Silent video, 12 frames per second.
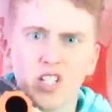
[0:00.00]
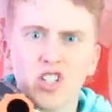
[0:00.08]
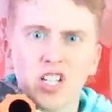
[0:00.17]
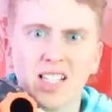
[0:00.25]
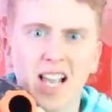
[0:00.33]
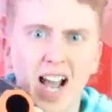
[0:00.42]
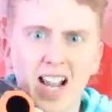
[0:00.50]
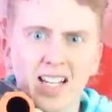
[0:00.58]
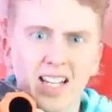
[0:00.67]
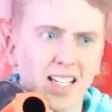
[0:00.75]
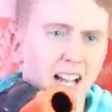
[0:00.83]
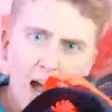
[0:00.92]
since she's
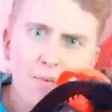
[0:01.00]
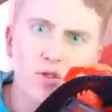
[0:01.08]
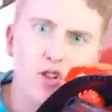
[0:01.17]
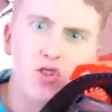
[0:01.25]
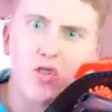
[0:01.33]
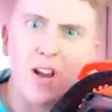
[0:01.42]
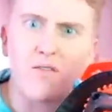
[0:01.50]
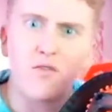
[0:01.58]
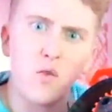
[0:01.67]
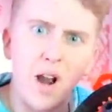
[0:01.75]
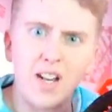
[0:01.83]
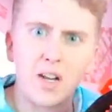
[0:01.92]
hiding. I'm gonna drive
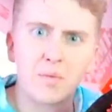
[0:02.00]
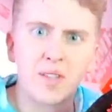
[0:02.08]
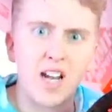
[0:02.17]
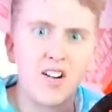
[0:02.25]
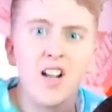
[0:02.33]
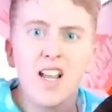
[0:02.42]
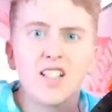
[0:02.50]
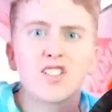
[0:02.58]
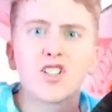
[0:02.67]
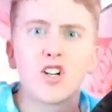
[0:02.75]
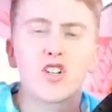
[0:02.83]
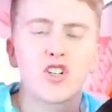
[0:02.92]
right up there and
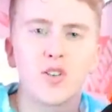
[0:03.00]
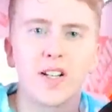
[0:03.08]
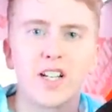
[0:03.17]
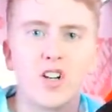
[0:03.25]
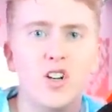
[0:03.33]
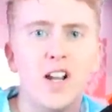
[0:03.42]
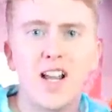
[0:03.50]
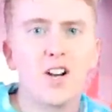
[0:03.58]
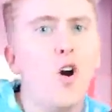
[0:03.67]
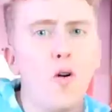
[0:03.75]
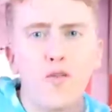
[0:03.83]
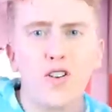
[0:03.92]
start shooting her, and
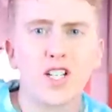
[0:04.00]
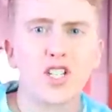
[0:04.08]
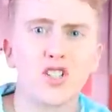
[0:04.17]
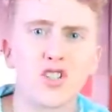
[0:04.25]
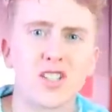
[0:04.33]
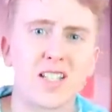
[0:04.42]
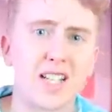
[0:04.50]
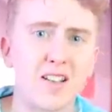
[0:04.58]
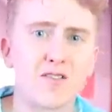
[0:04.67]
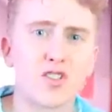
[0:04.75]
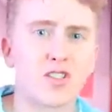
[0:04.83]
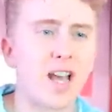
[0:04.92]
hopefully she just
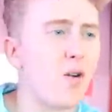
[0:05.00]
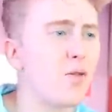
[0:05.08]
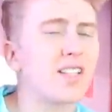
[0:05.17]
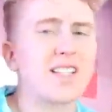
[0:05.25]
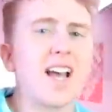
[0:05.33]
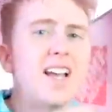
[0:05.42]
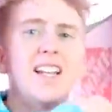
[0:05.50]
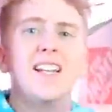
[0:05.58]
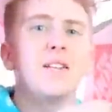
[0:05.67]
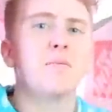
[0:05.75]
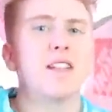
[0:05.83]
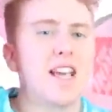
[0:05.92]
leaves, so that way that
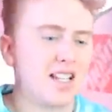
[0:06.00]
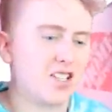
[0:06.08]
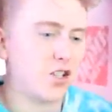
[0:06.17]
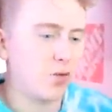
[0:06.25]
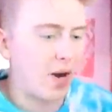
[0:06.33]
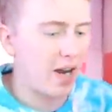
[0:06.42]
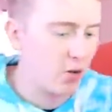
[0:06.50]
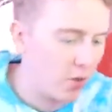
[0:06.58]
eliminates her right